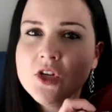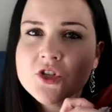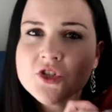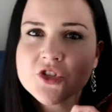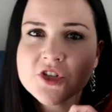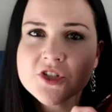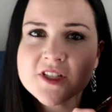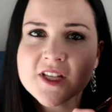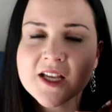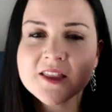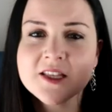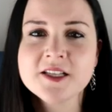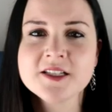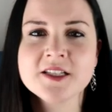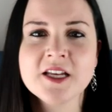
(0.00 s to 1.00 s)
shirts like
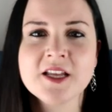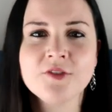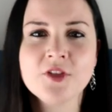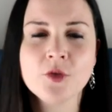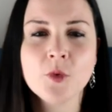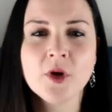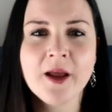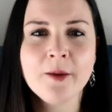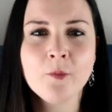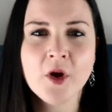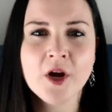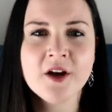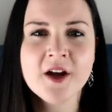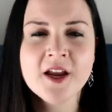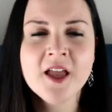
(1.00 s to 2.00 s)
this, and even the one I'm
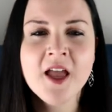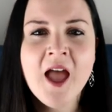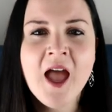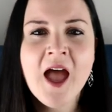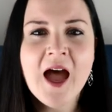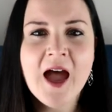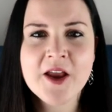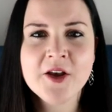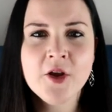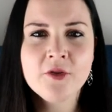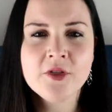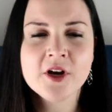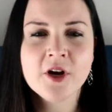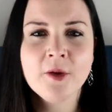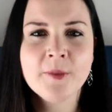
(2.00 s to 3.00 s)
wearing, I know
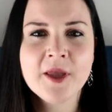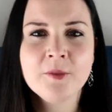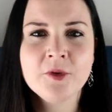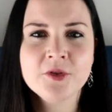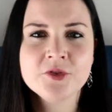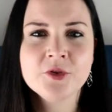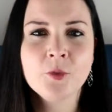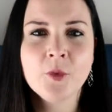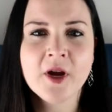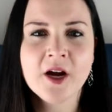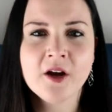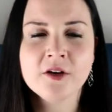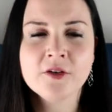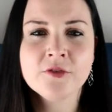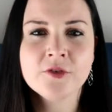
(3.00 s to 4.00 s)
that I'll be able to
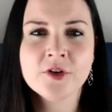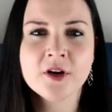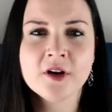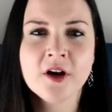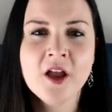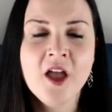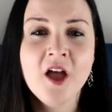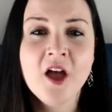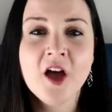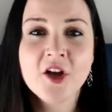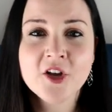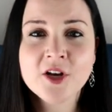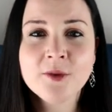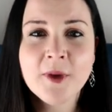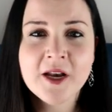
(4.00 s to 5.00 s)
wear for a
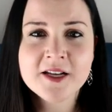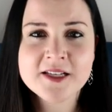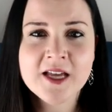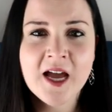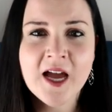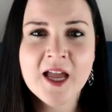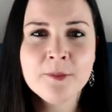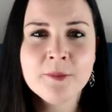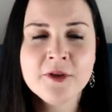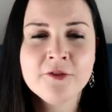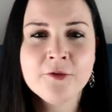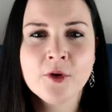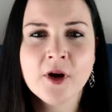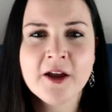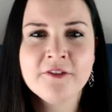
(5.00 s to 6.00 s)
good amount of time
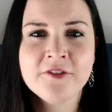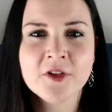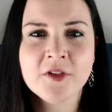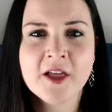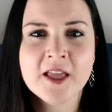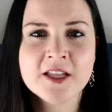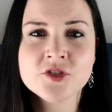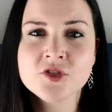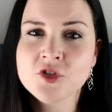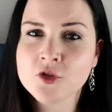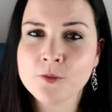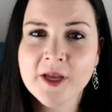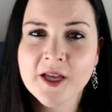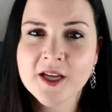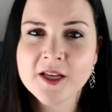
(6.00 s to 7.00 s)
before I feel like it's too
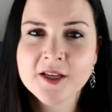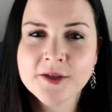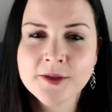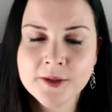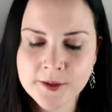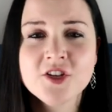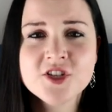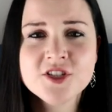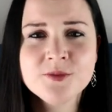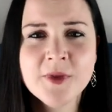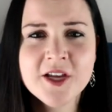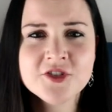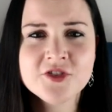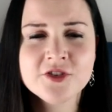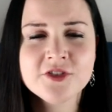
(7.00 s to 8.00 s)
big. Just
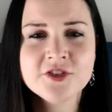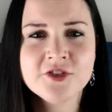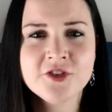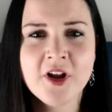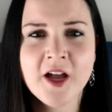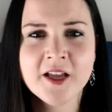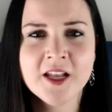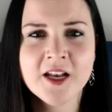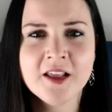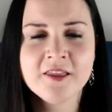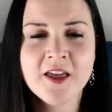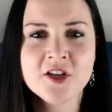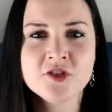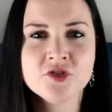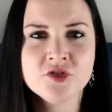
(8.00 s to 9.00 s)
make sure that you're not getting
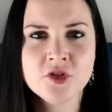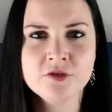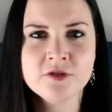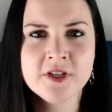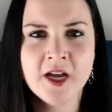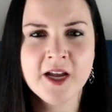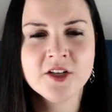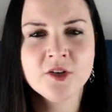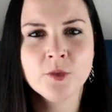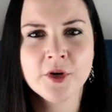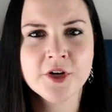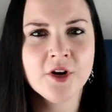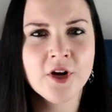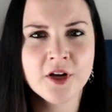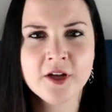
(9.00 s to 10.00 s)
things too tight to where
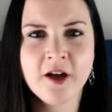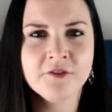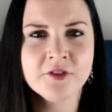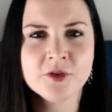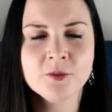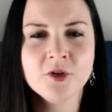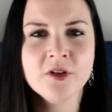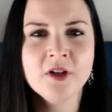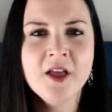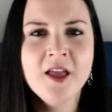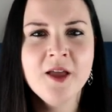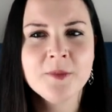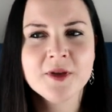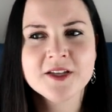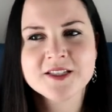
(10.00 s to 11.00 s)
you're uncomfortable,
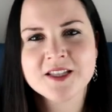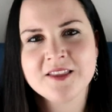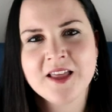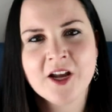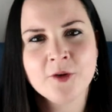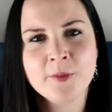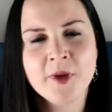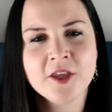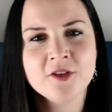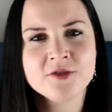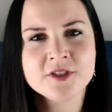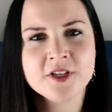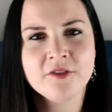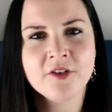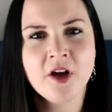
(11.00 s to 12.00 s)
because then that'll make you
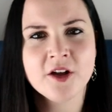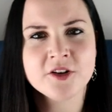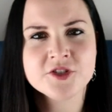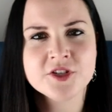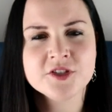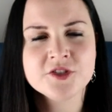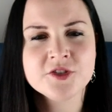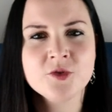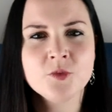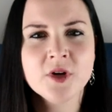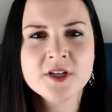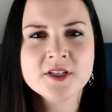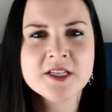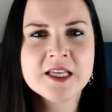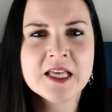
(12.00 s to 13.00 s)
self-conscious. You
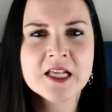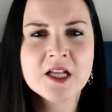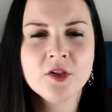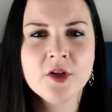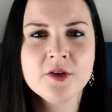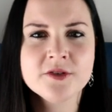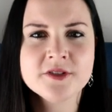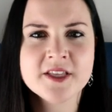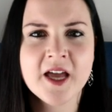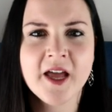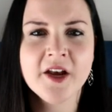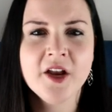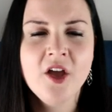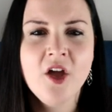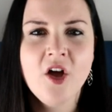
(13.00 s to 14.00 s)
want to get clothes
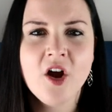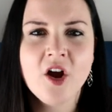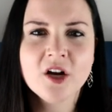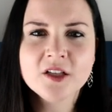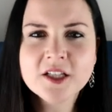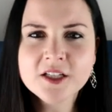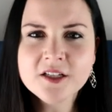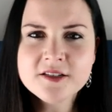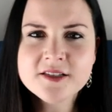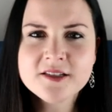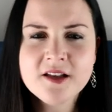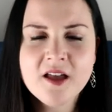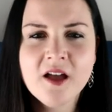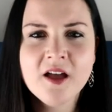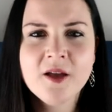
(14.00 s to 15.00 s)
that are a little
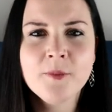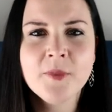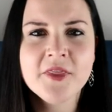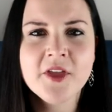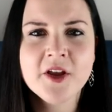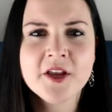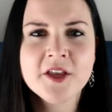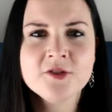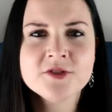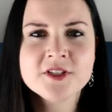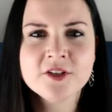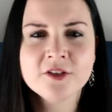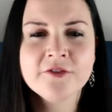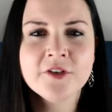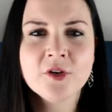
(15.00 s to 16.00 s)
snug, but you
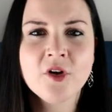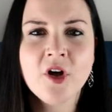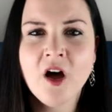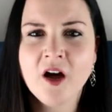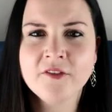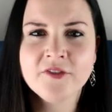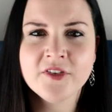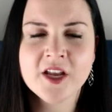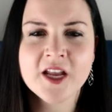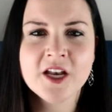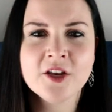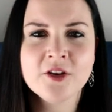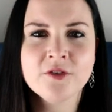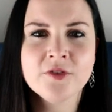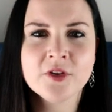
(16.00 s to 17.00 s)
still feel confident
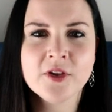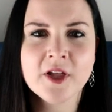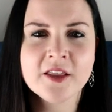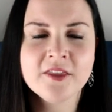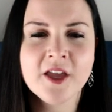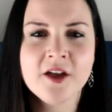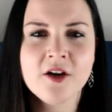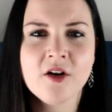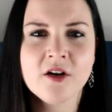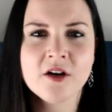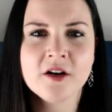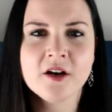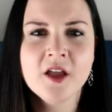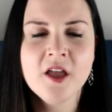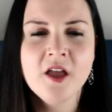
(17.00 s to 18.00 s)
and you feel like they
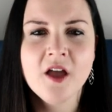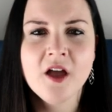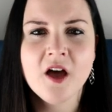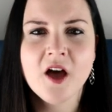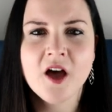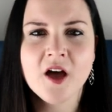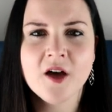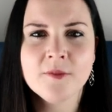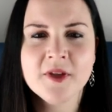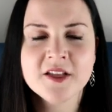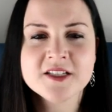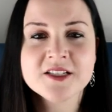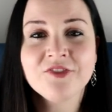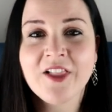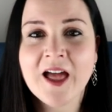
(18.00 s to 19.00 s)
are,
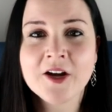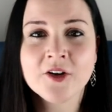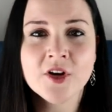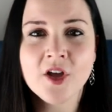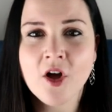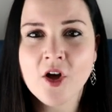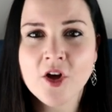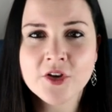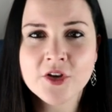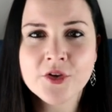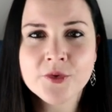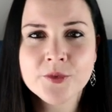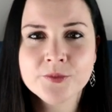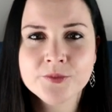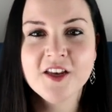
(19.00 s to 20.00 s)
it's flattering on
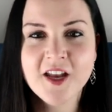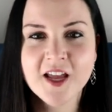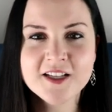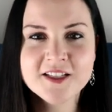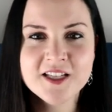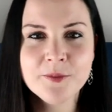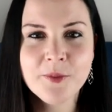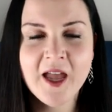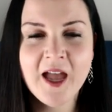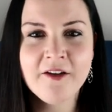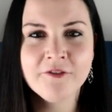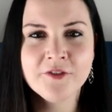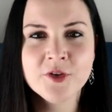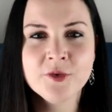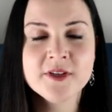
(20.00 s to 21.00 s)
you. The next tip I
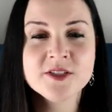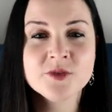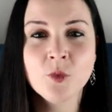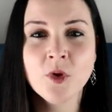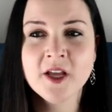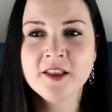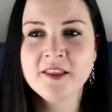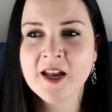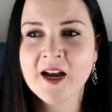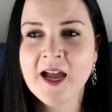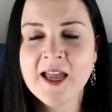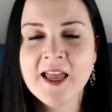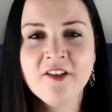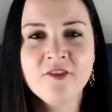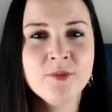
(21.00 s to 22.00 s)
have for you is one that I
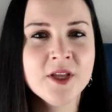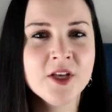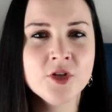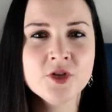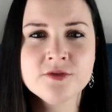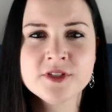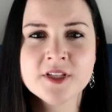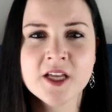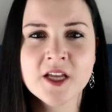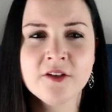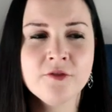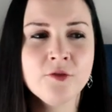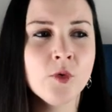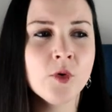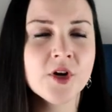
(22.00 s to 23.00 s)
have been using
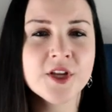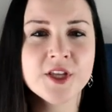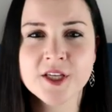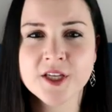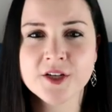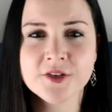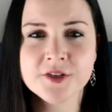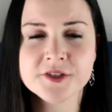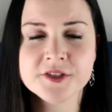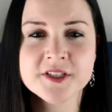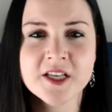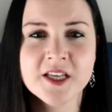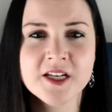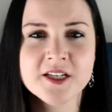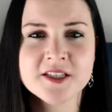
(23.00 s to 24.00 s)
for years.
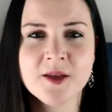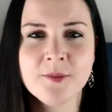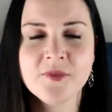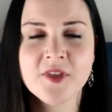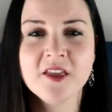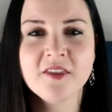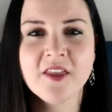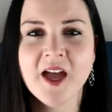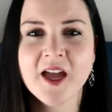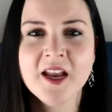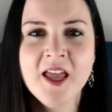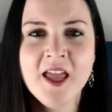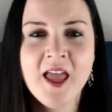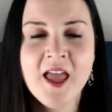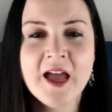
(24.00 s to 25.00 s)
It is something that
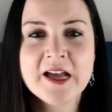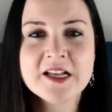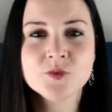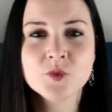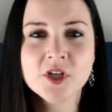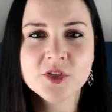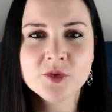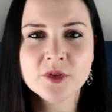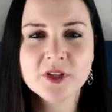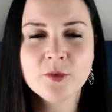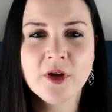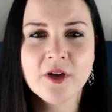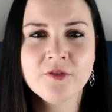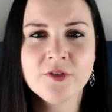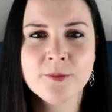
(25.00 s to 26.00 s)
has worked really
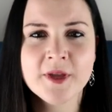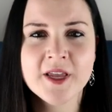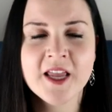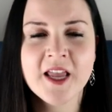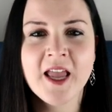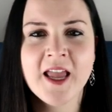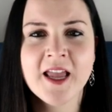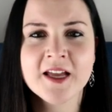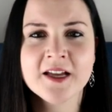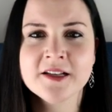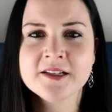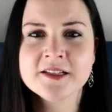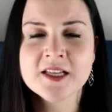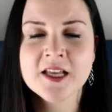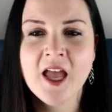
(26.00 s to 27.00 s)
well for me,
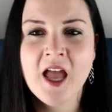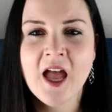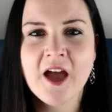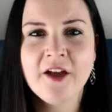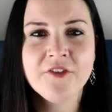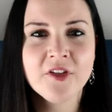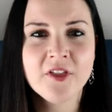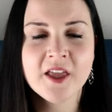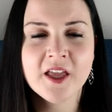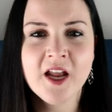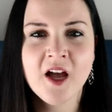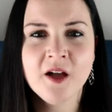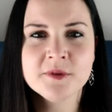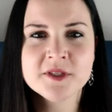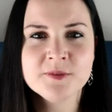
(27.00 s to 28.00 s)
and I feel like it
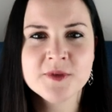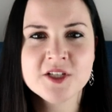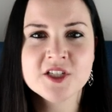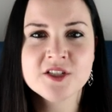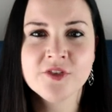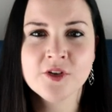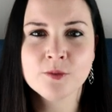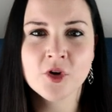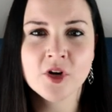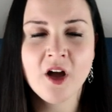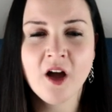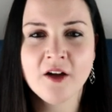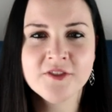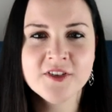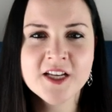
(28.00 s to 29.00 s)
helps me just feel more
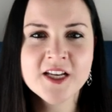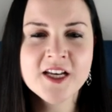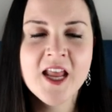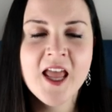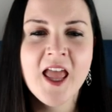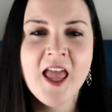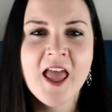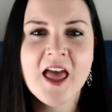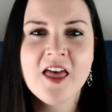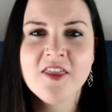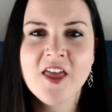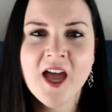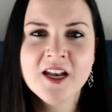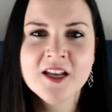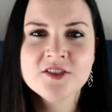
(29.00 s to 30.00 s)
confident, and
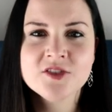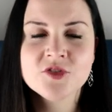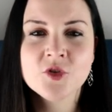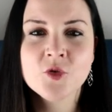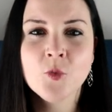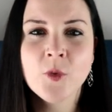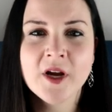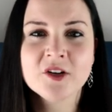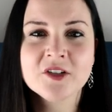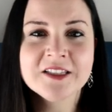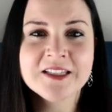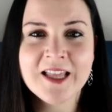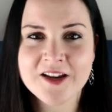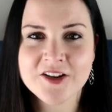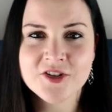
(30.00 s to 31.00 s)
that is to wear
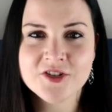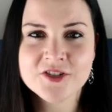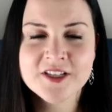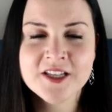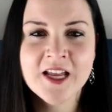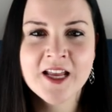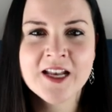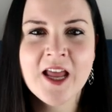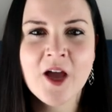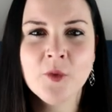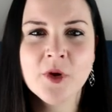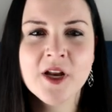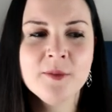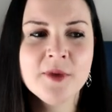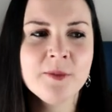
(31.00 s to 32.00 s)
layers. Now,
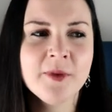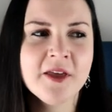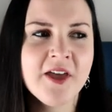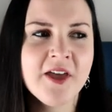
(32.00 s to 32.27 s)
what I mean by